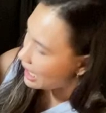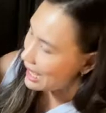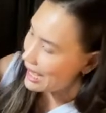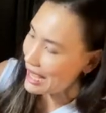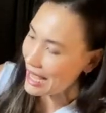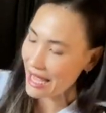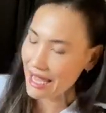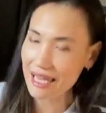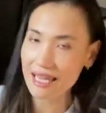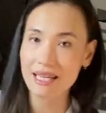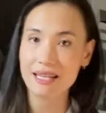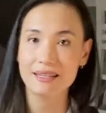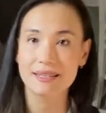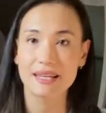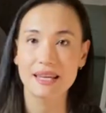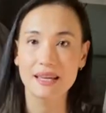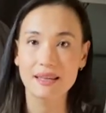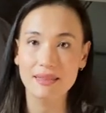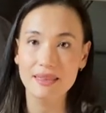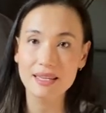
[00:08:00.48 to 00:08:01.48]
I
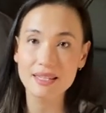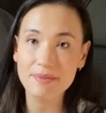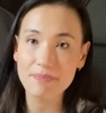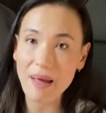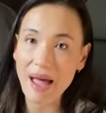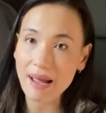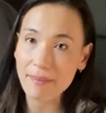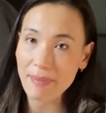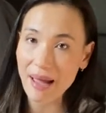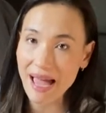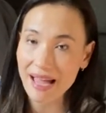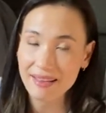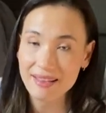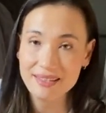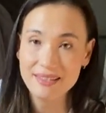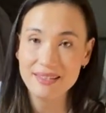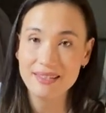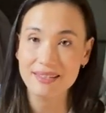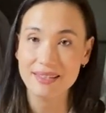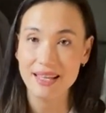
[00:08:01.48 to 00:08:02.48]
take this backpack.
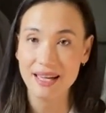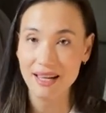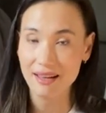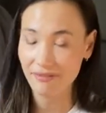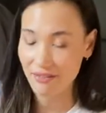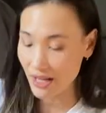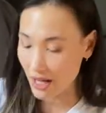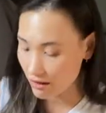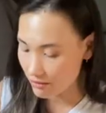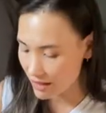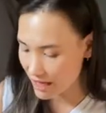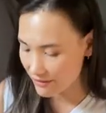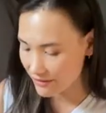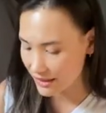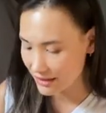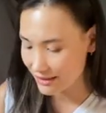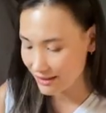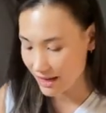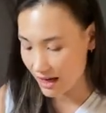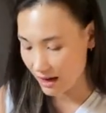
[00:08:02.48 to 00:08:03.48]
This is the
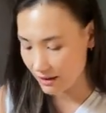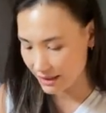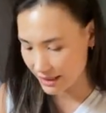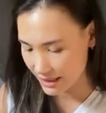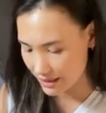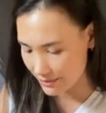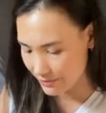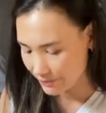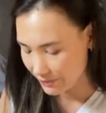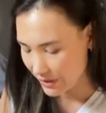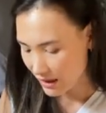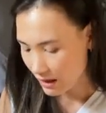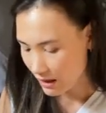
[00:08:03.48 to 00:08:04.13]
Fjallraven Kanken